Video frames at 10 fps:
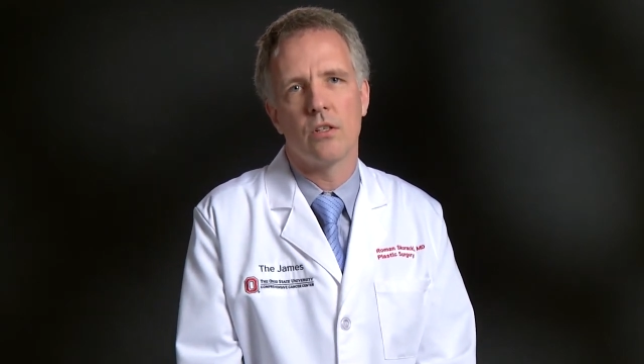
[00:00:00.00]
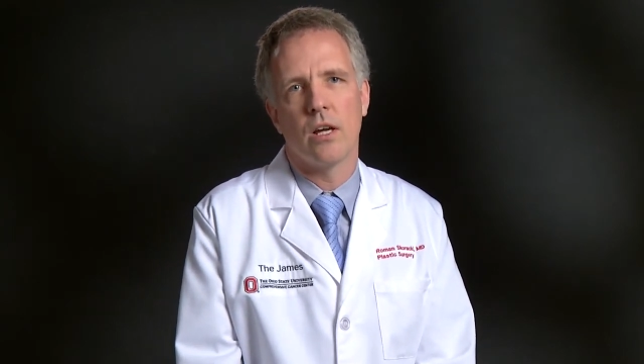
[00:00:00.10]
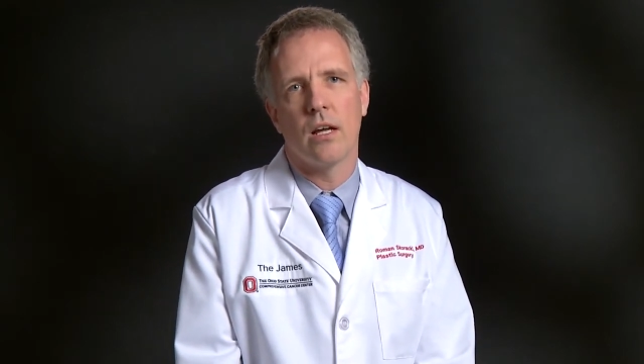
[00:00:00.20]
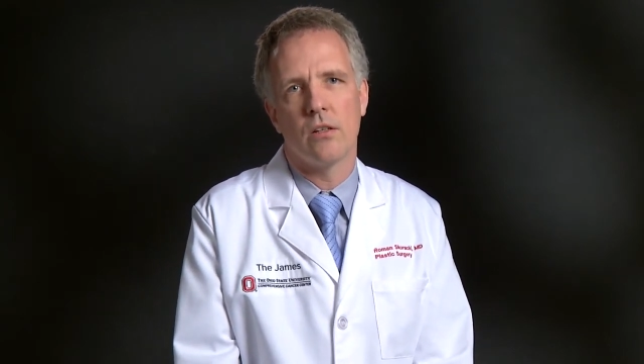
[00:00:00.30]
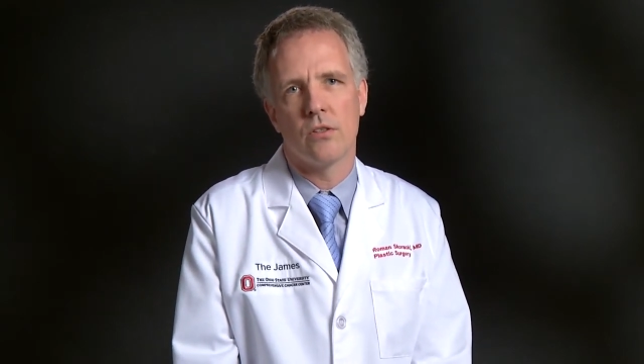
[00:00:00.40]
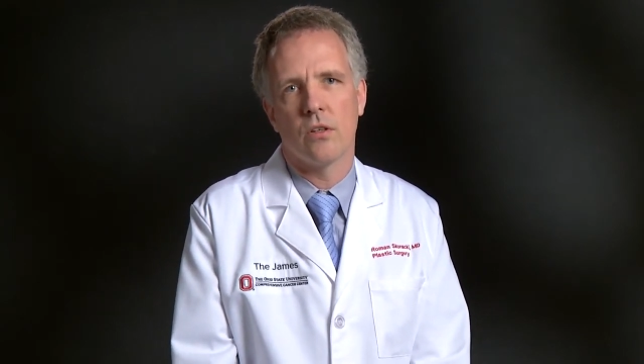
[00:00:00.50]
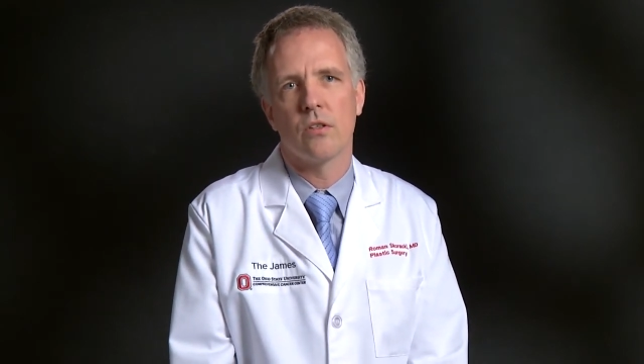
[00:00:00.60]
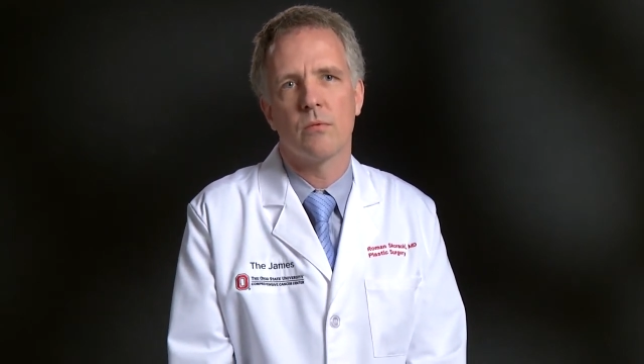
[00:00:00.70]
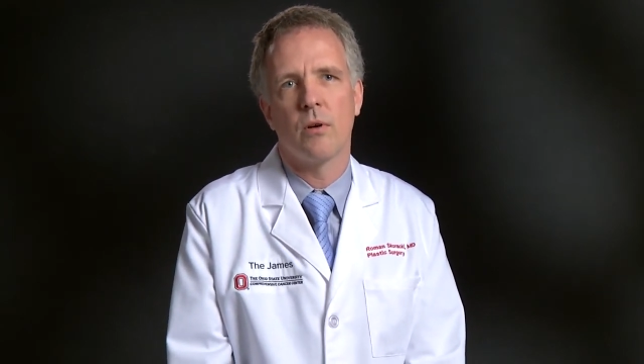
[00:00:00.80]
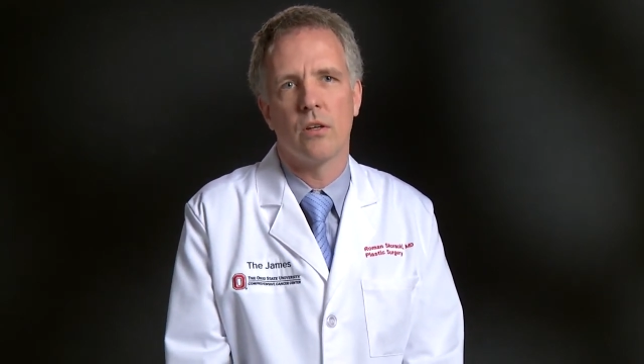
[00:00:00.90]
channels or
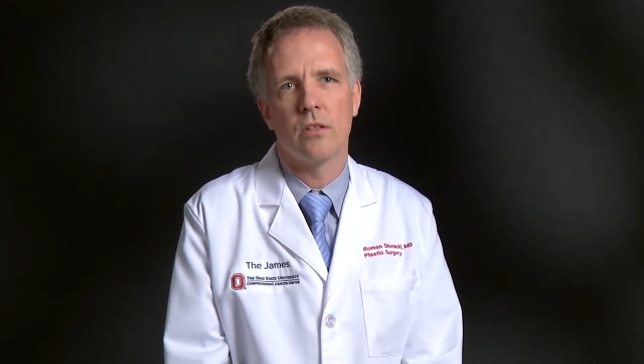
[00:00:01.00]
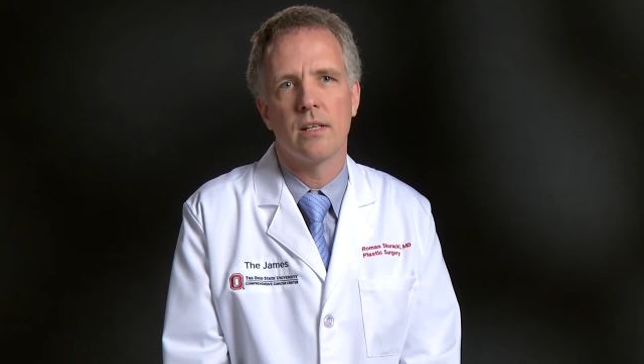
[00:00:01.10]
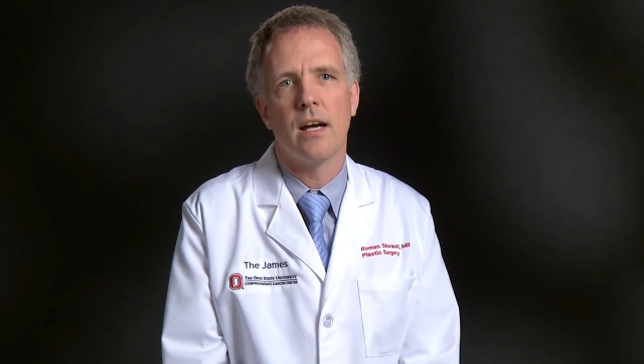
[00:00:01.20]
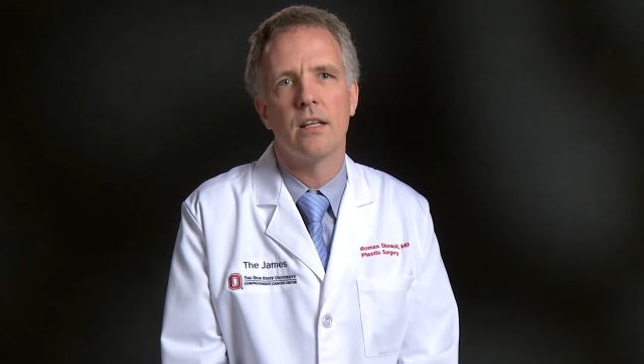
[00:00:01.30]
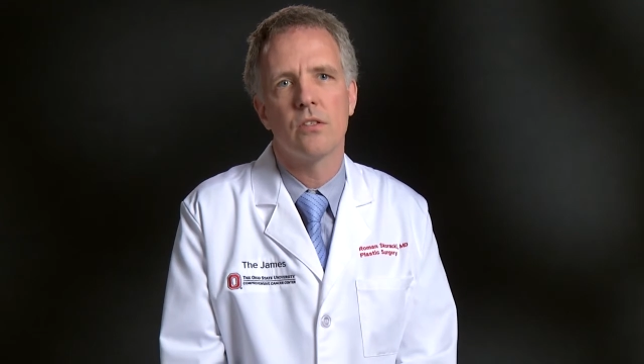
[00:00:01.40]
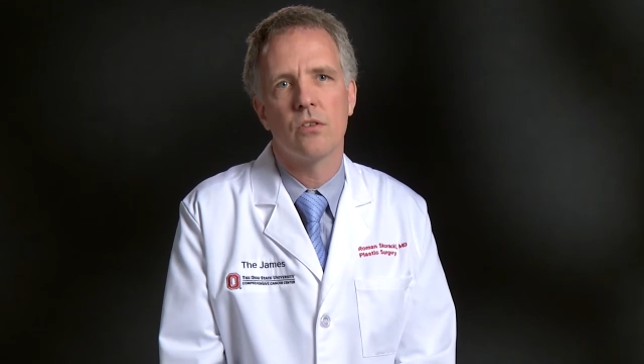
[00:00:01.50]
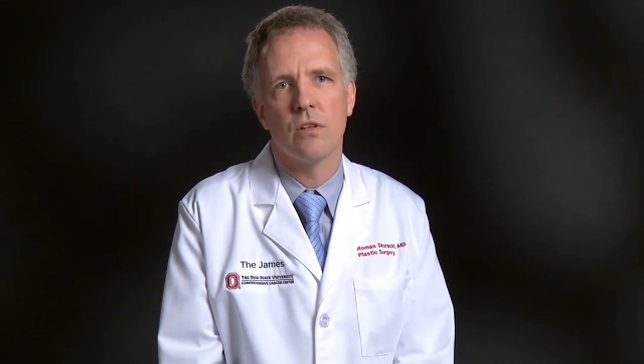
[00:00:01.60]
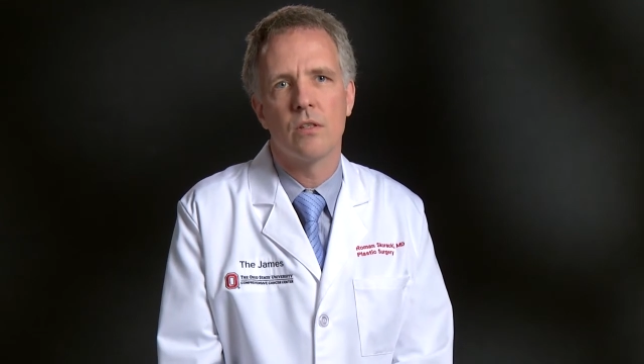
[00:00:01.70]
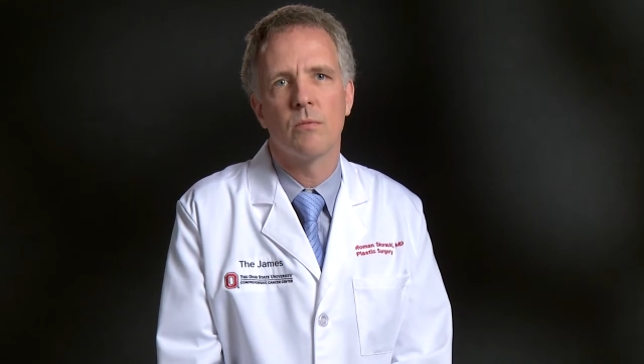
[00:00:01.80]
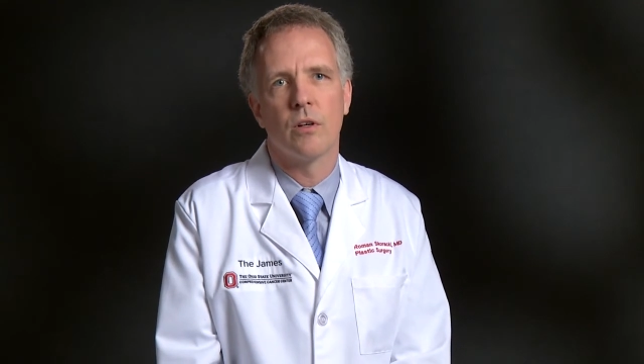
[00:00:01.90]
the smaller side
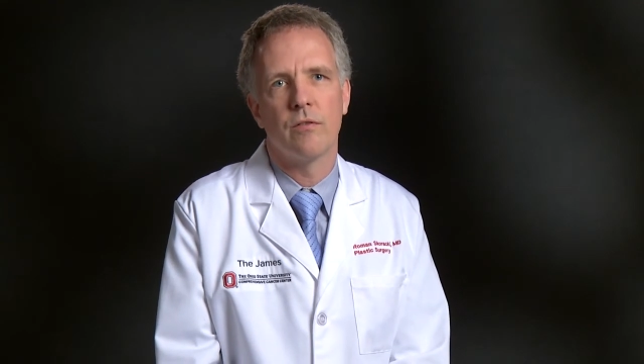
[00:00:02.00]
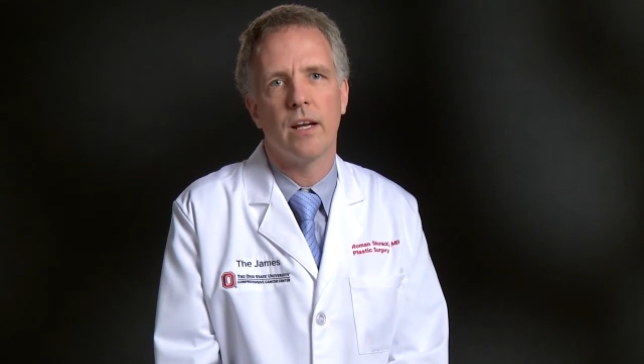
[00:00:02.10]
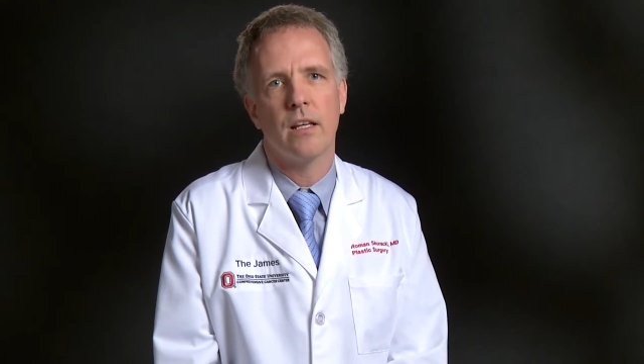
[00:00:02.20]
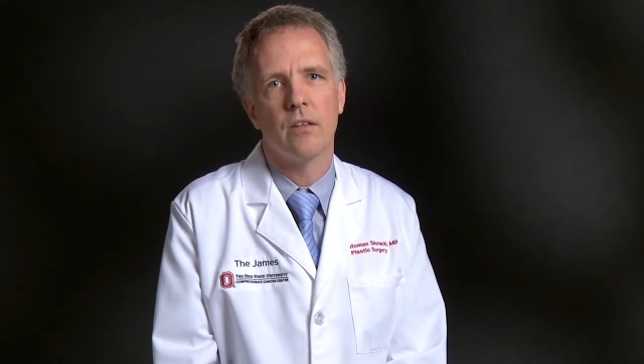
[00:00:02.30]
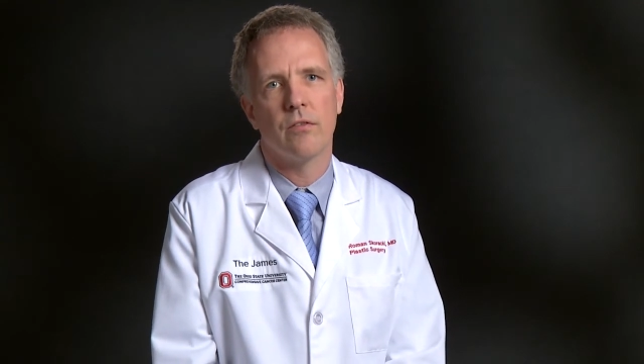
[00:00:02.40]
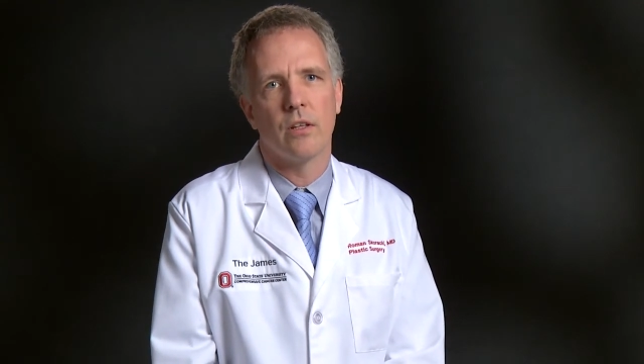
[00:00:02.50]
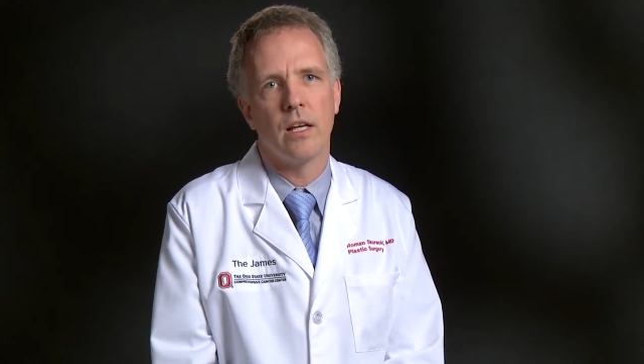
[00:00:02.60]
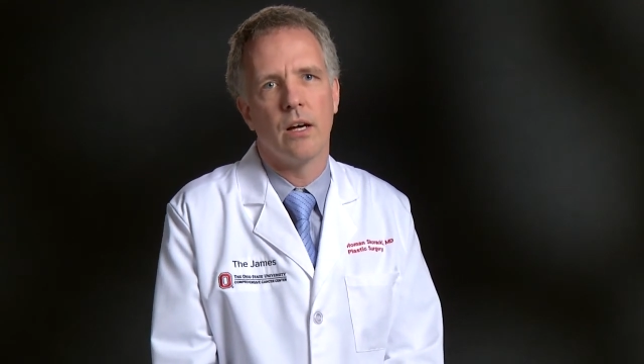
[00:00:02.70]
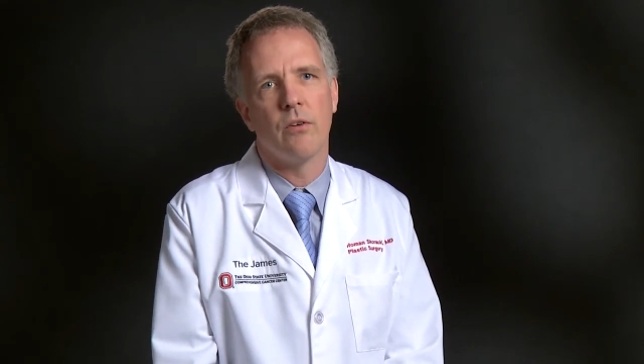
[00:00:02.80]
streets more effectively.